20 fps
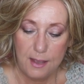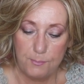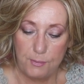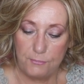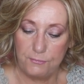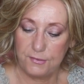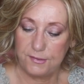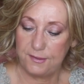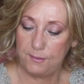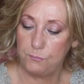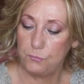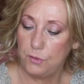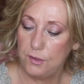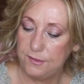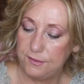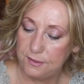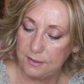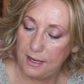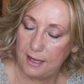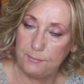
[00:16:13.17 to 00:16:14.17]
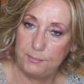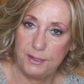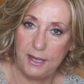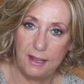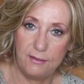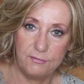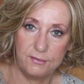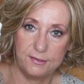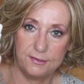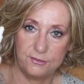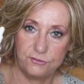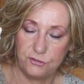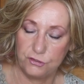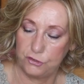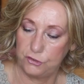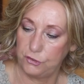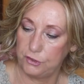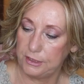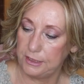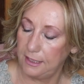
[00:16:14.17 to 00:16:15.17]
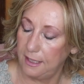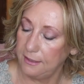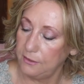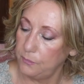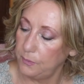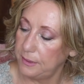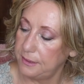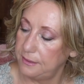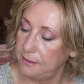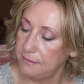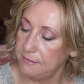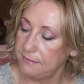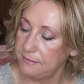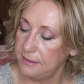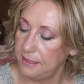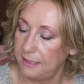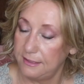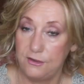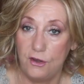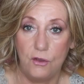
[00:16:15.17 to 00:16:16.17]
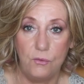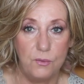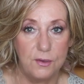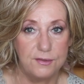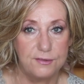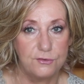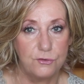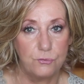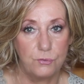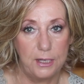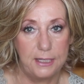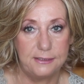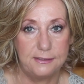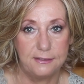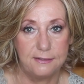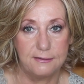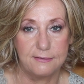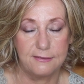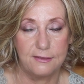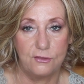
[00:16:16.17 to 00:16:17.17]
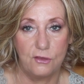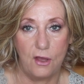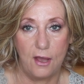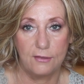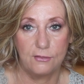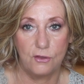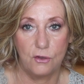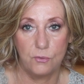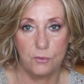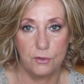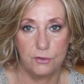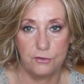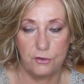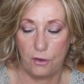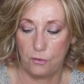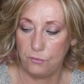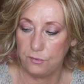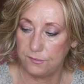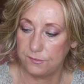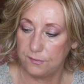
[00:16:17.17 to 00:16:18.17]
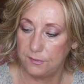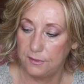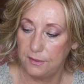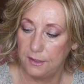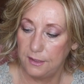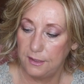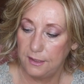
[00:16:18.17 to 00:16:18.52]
But for some reason, I've been having such a good luck with this, and I know it's granted it's a lot lower dose,